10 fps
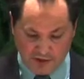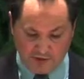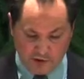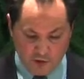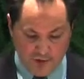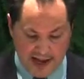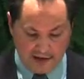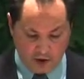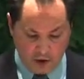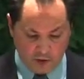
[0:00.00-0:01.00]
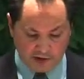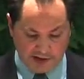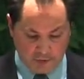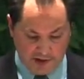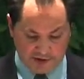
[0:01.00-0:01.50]
The new man
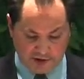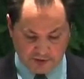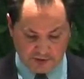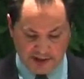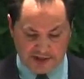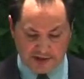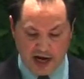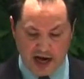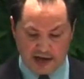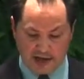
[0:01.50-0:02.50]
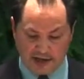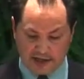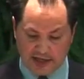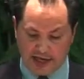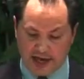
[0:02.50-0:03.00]
only wants to please God, and
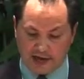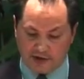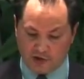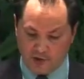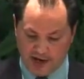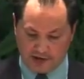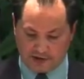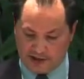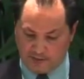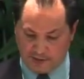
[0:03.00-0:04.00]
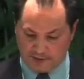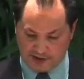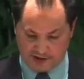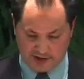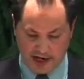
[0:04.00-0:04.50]
he cannot do anything but
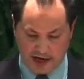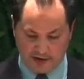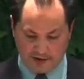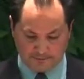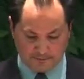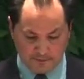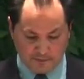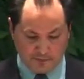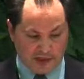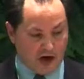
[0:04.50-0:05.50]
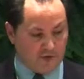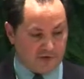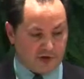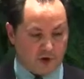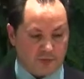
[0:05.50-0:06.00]
please God. Now, if
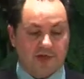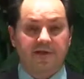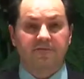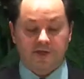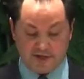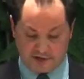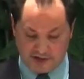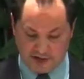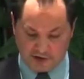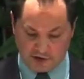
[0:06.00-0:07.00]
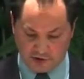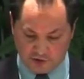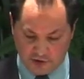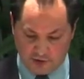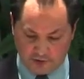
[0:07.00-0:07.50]
you don't believe these things are
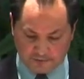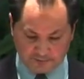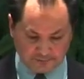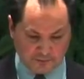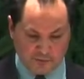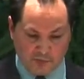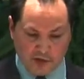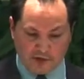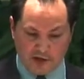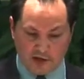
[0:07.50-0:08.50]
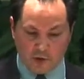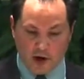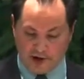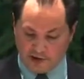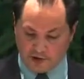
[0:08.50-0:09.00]
true, then you
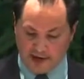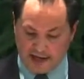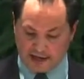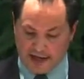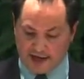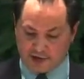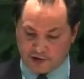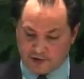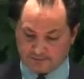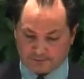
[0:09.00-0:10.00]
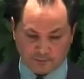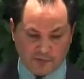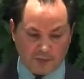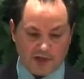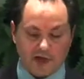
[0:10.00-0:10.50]
are in great danger,
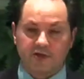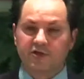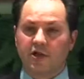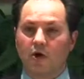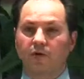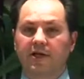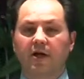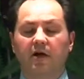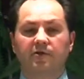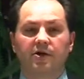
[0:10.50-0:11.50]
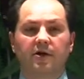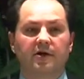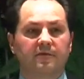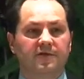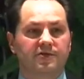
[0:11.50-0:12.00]
because the only
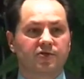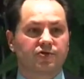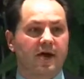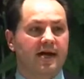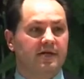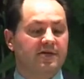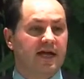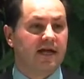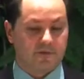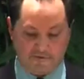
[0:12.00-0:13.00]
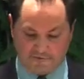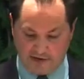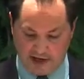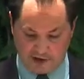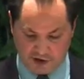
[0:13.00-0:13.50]
alternative is to try to tame the
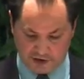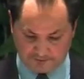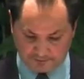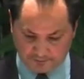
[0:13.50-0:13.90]
flesh